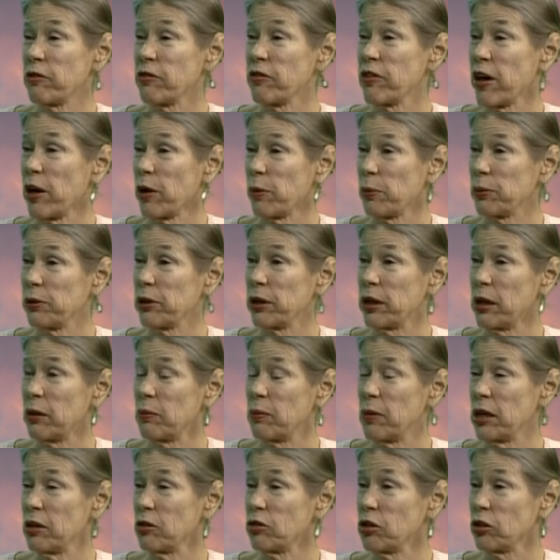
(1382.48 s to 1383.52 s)
of foul play
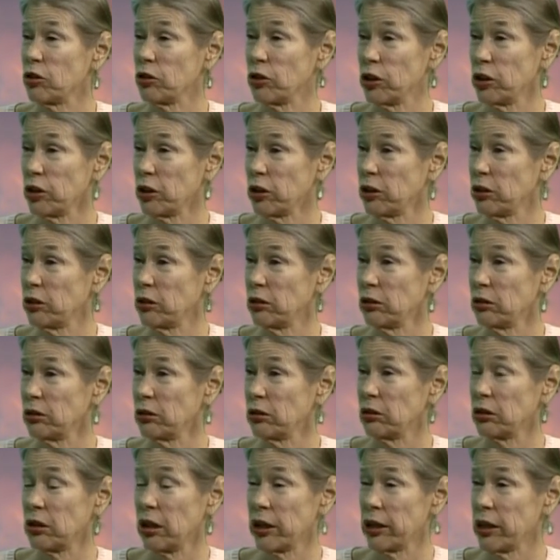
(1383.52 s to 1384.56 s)
made to look
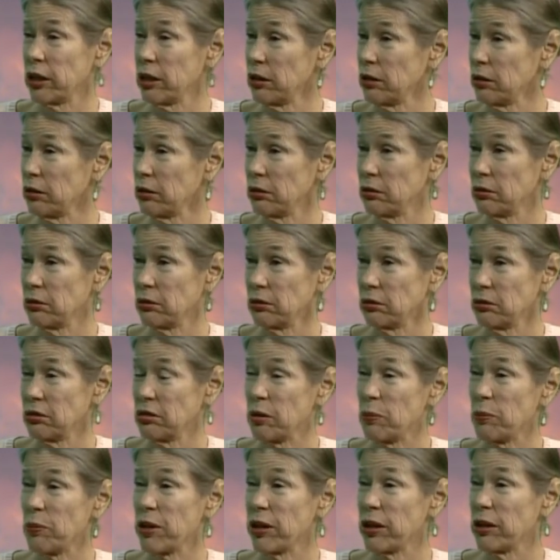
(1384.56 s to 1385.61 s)
like
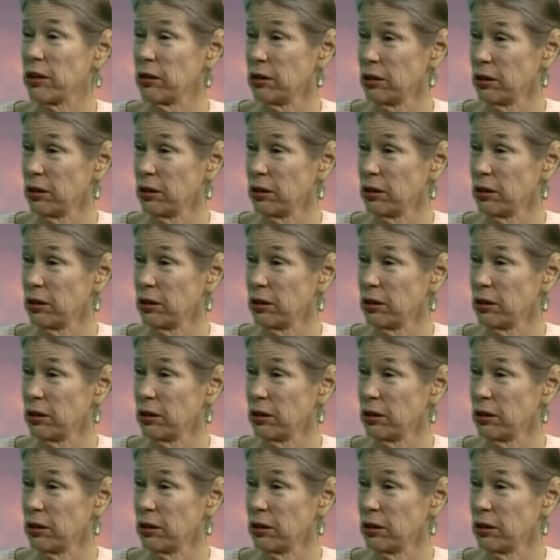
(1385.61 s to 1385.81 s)
something.